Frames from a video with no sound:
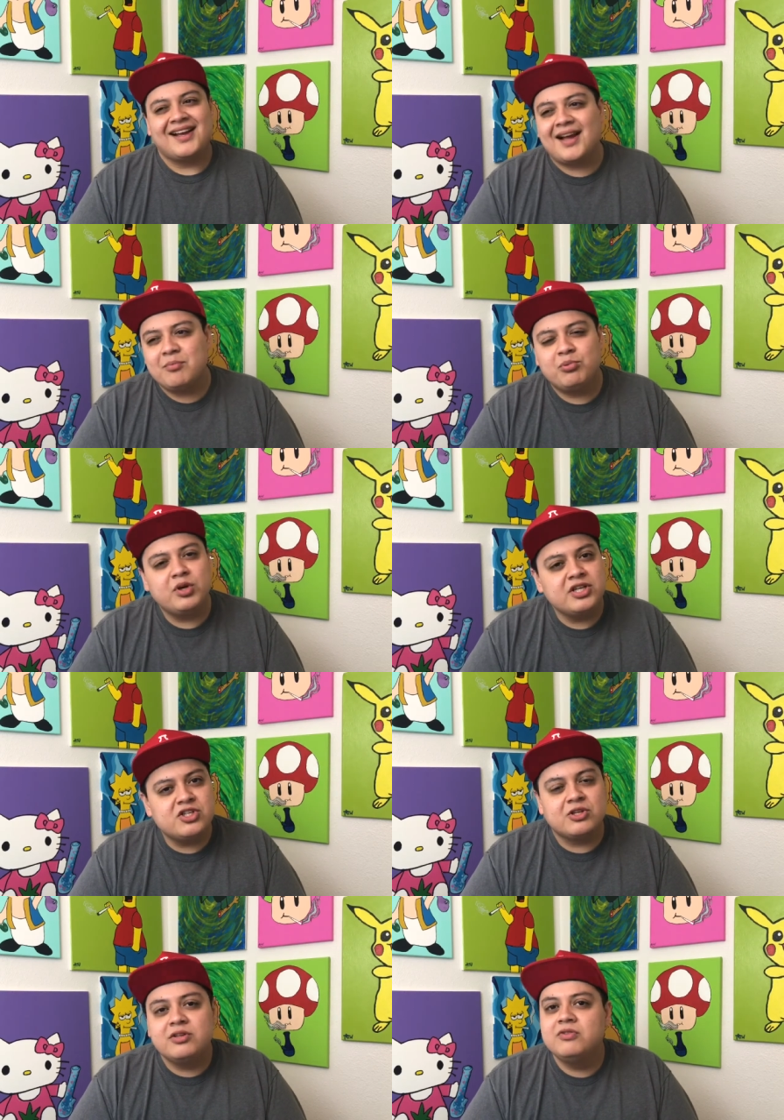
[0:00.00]
I'm pretty
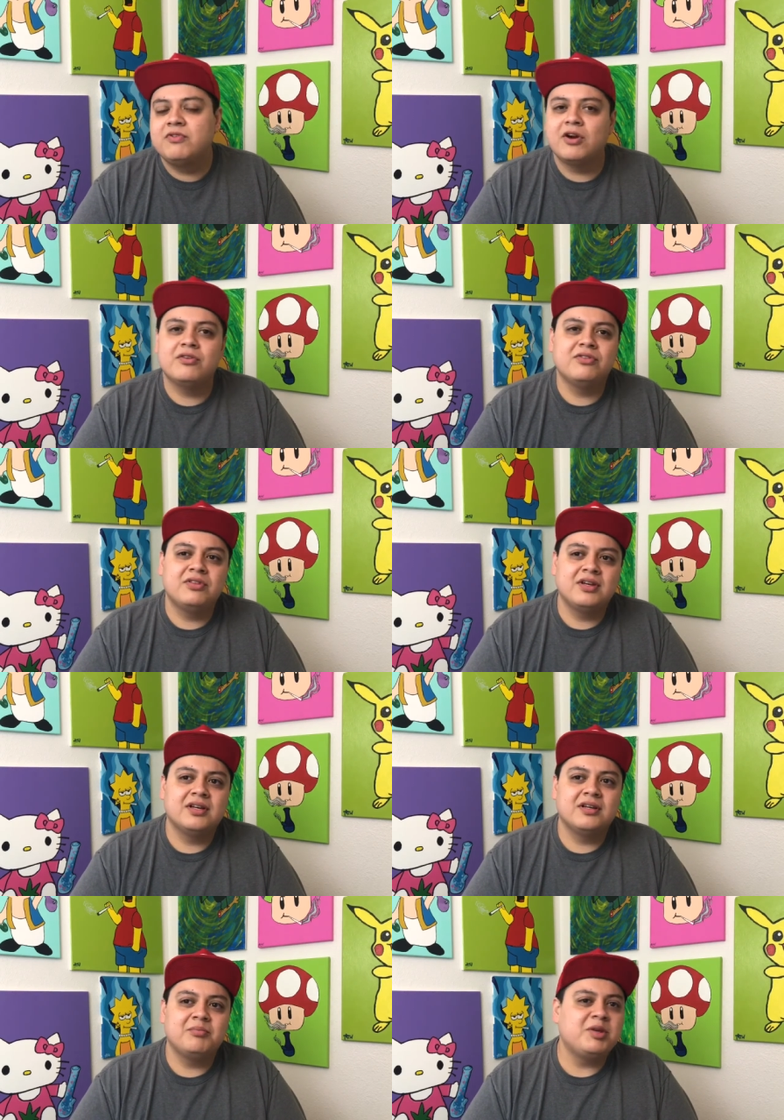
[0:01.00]
sure you've heard
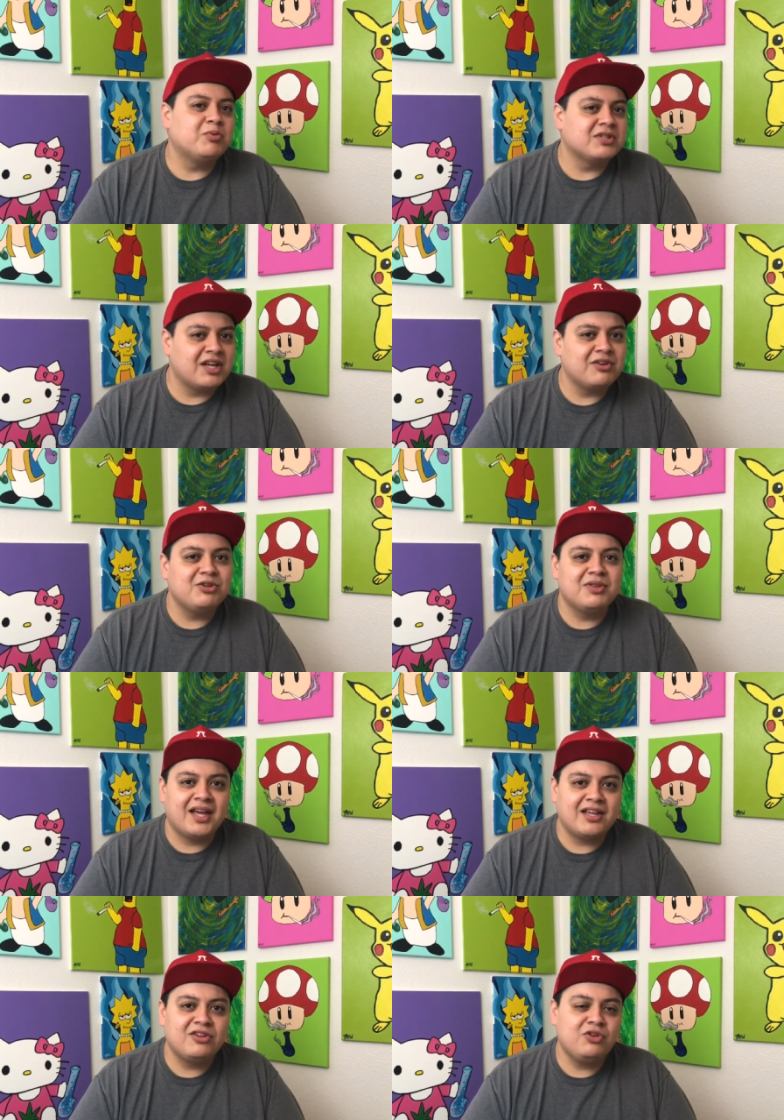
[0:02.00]
the people tell you
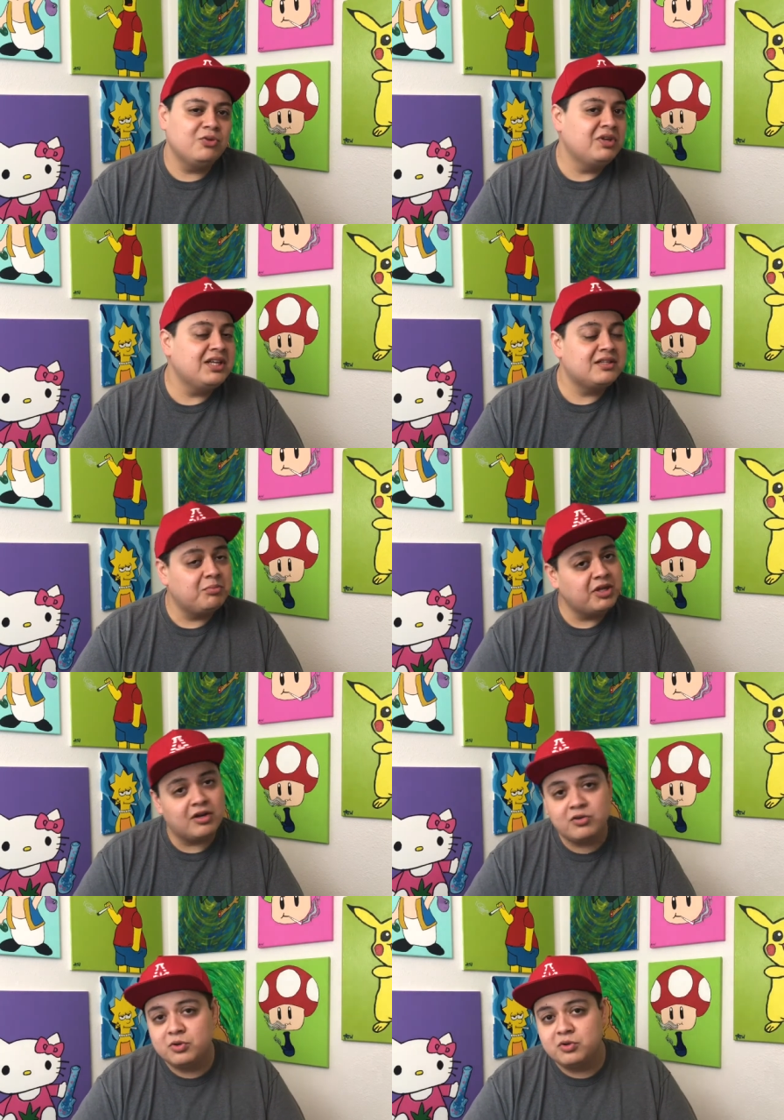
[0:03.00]
that you need to be
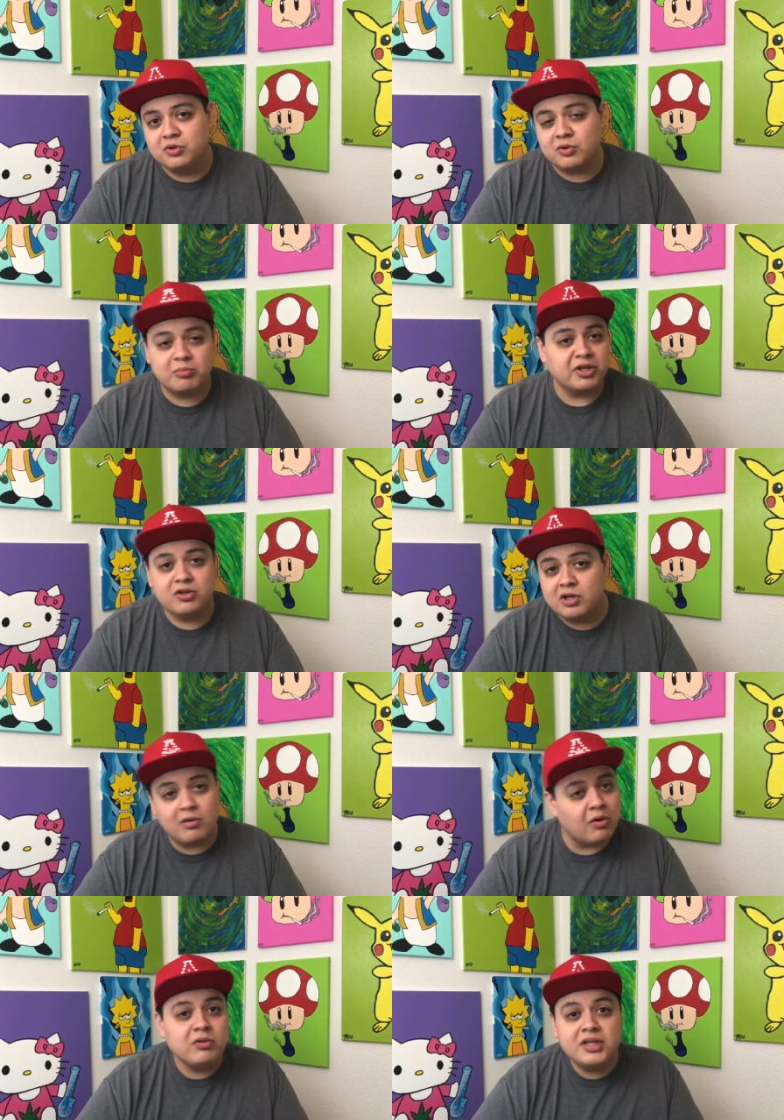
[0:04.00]
on Google, but you
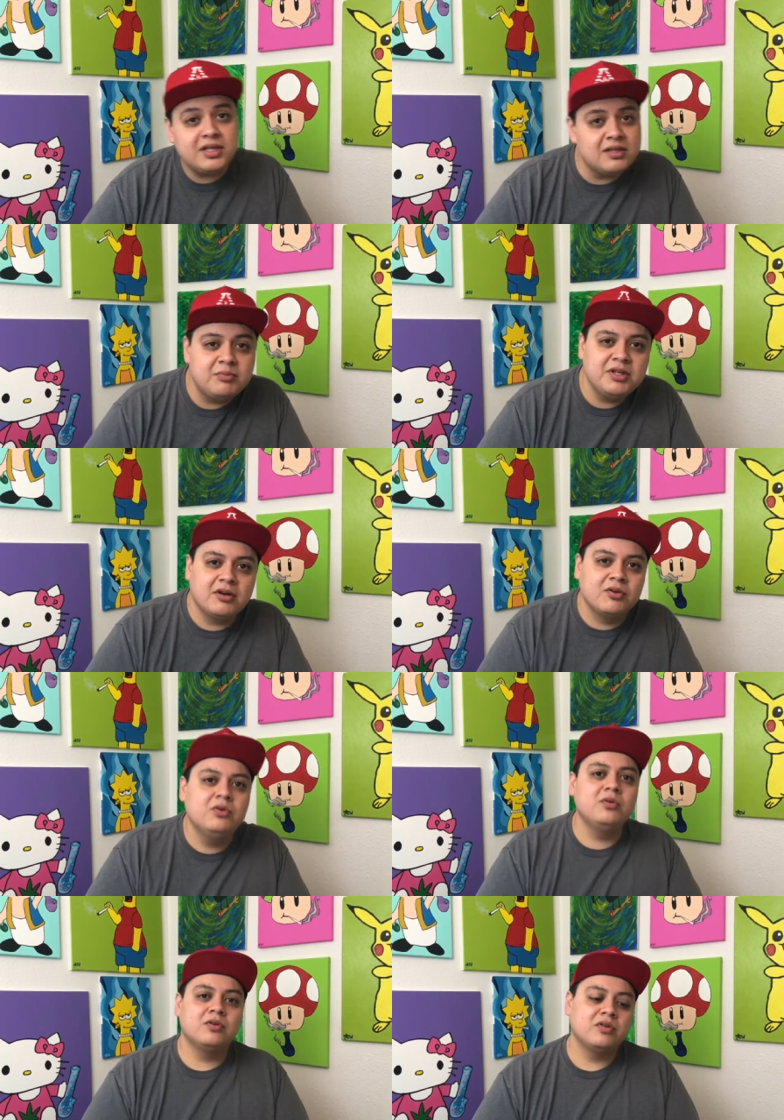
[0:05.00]
don't only need to be on
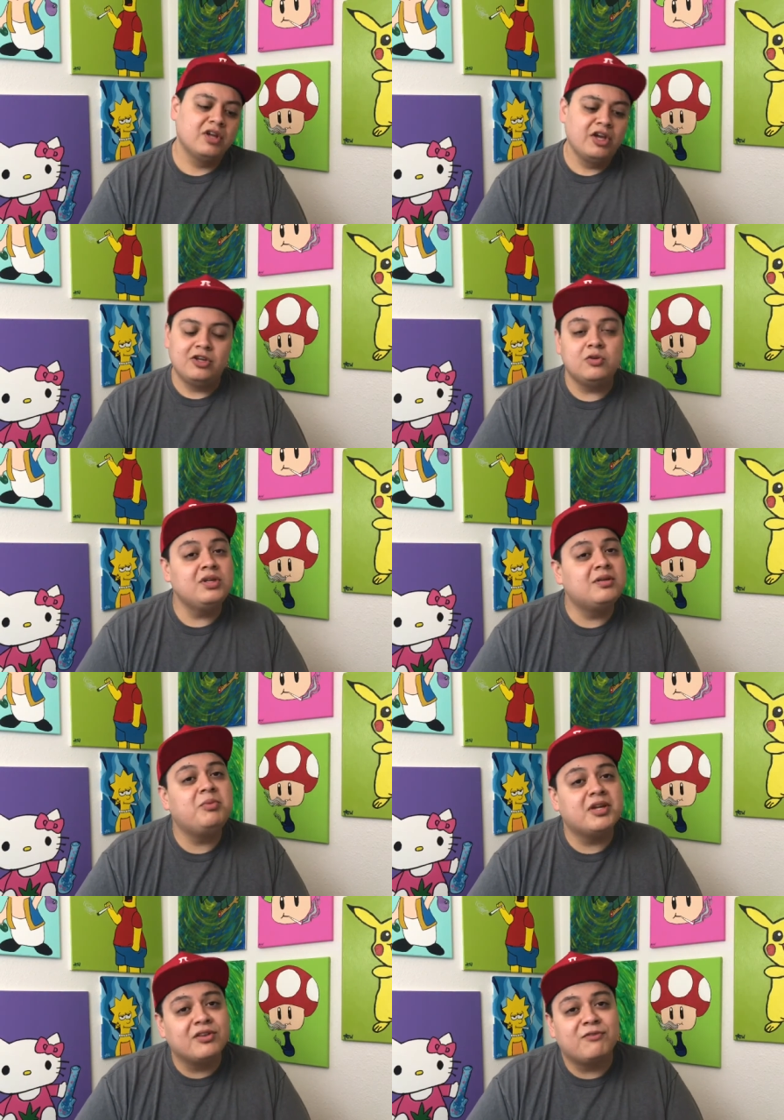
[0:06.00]
Google, you need to
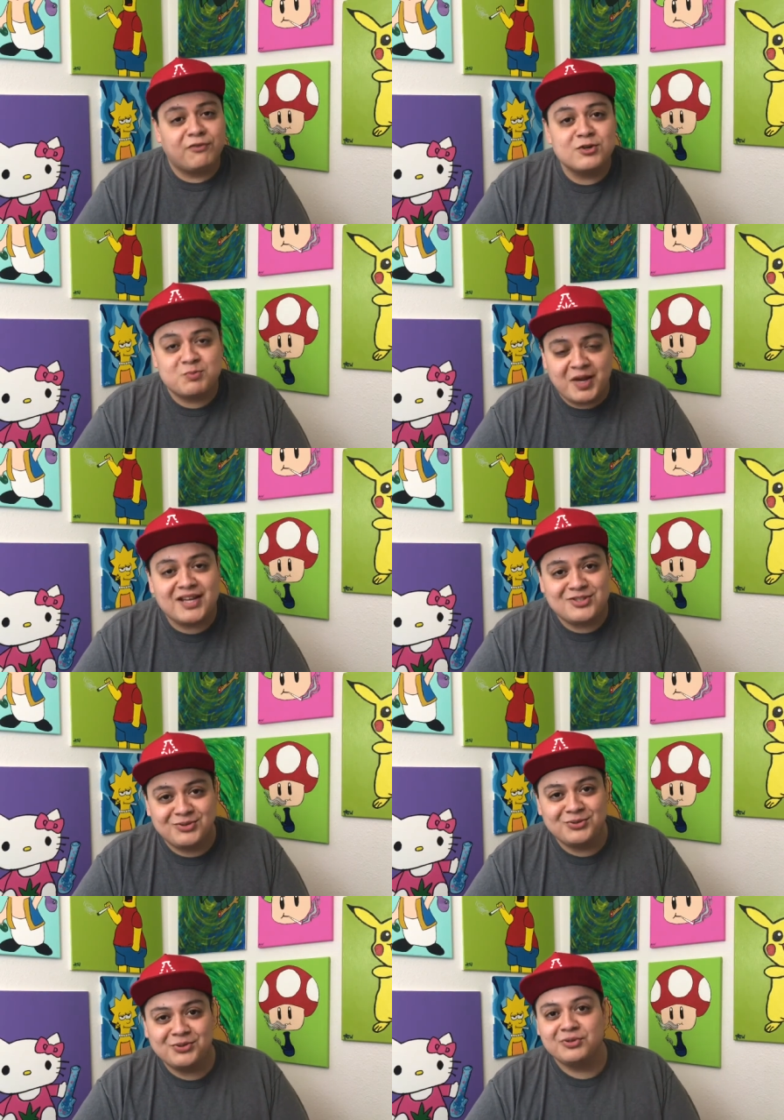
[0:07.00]
be on the first page
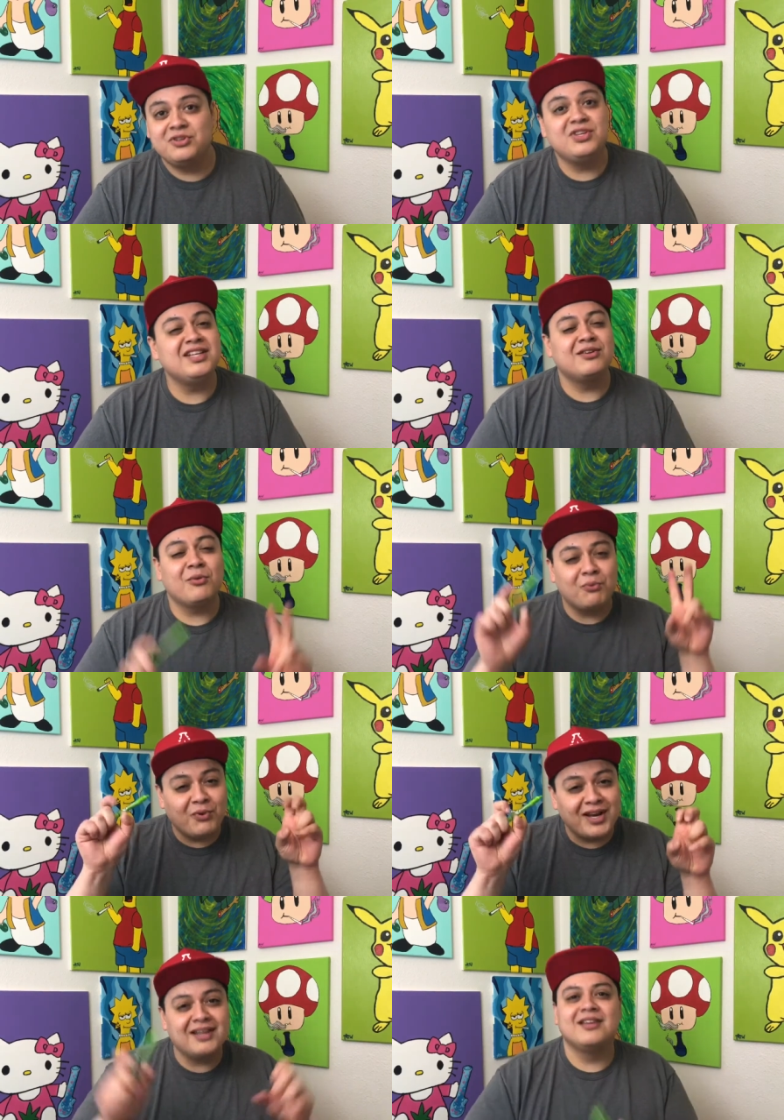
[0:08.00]
of Google. You need to
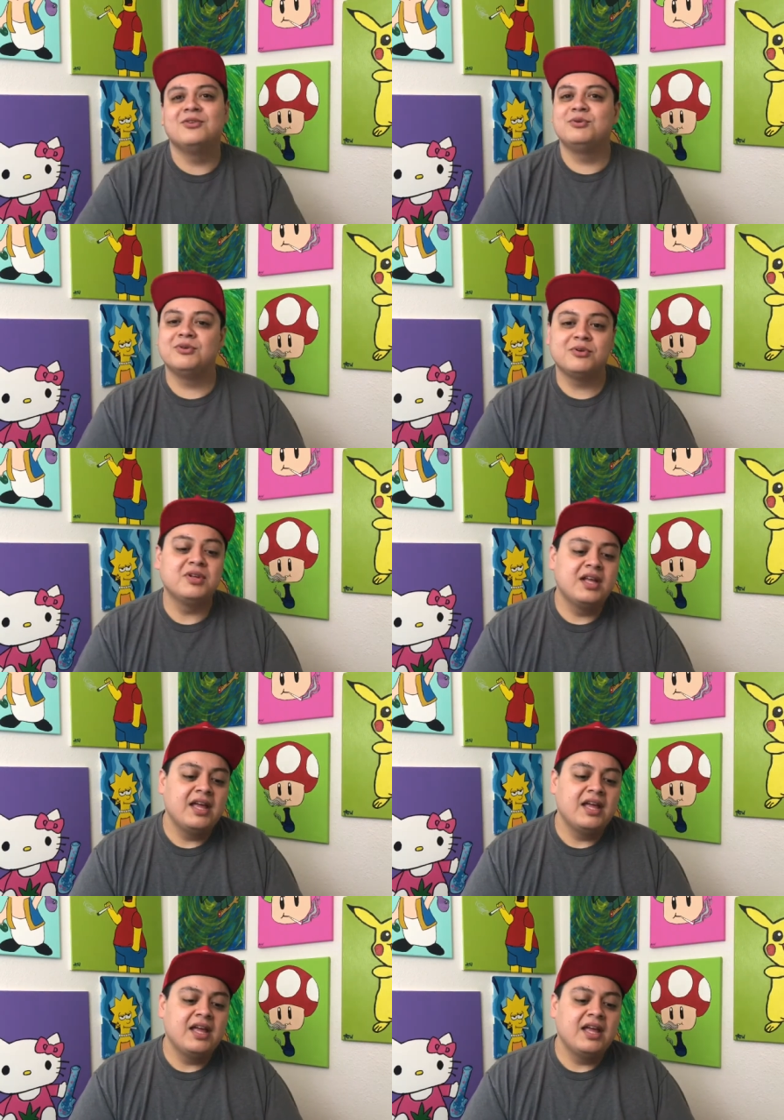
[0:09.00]
rank in Google.